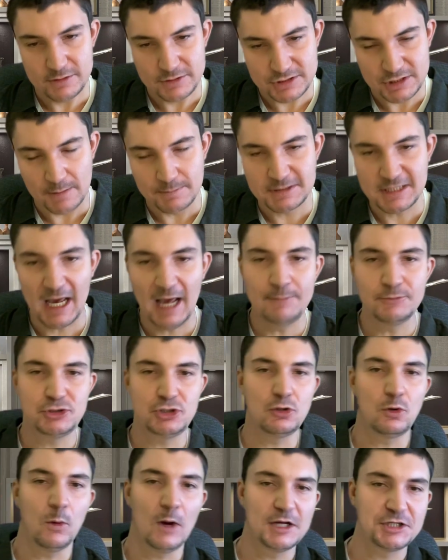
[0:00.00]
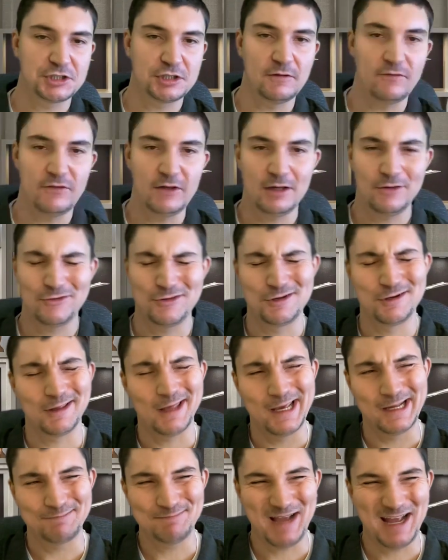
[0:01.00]
Sometimes you question things and you're
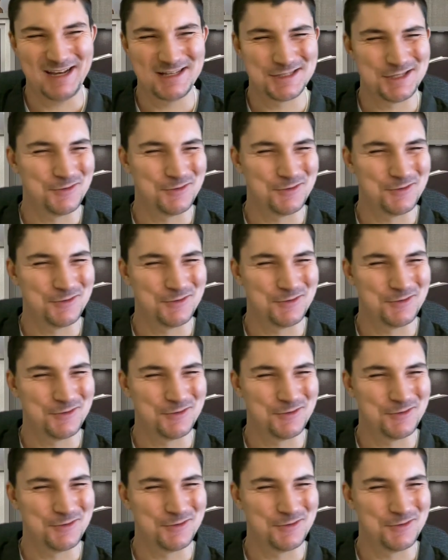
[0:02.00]
like, man,